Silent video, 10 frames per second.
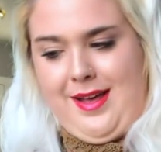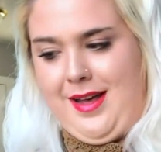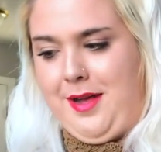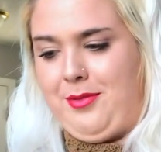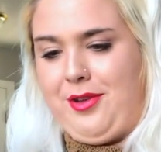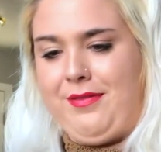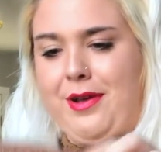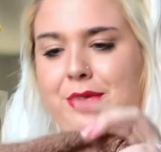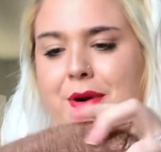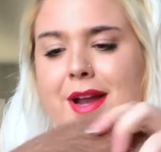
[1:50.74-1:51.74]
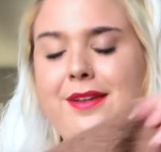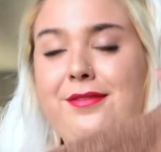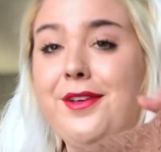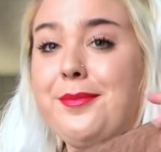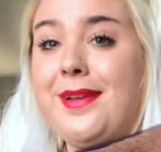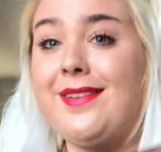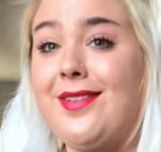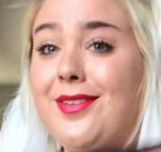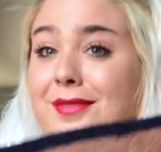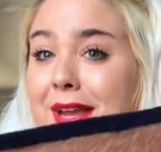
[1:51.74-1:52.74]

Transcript: So I found quite a few pieces of